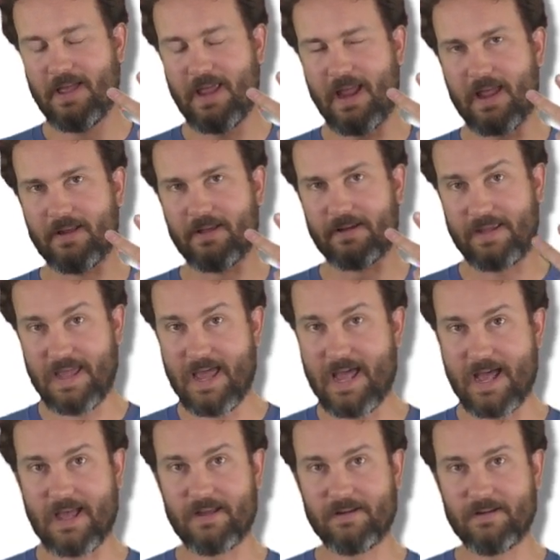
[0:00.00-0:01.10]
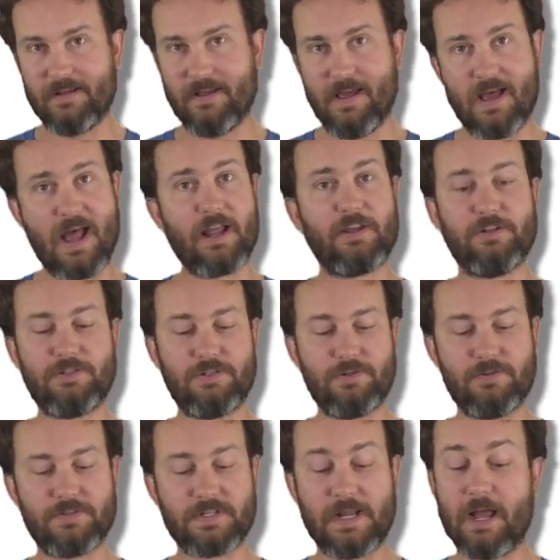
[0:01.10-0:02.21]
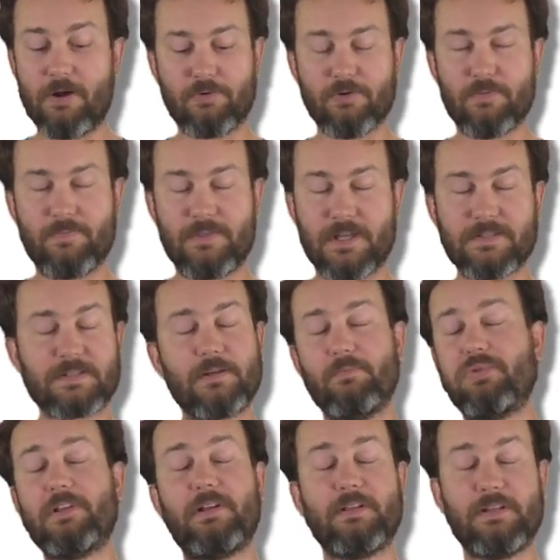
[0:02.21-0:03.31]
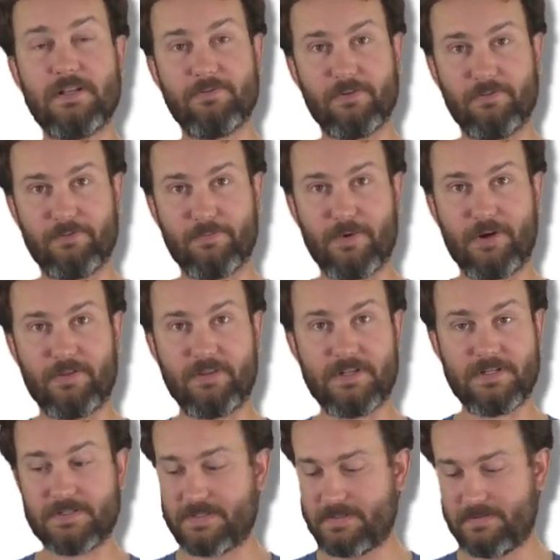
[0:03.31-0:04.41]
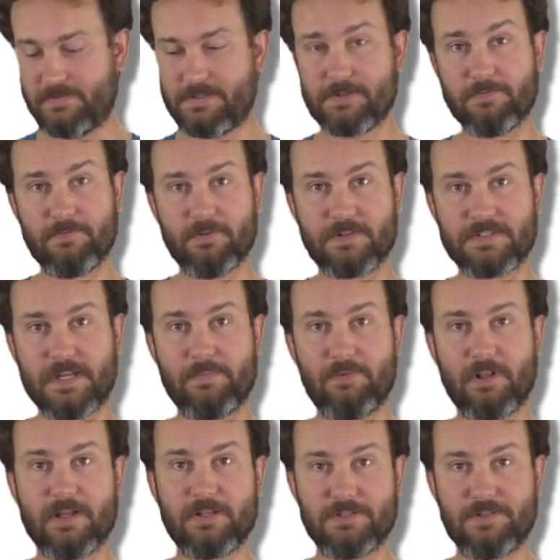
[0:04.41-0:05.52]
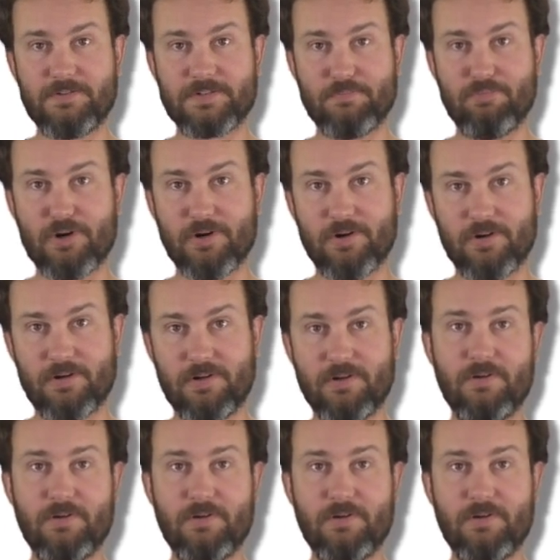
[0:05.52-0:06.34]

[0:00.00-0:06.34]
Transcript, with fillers: and a cat, I could choose an outgroup that's completely different from all these. So for example, I could choose a bird.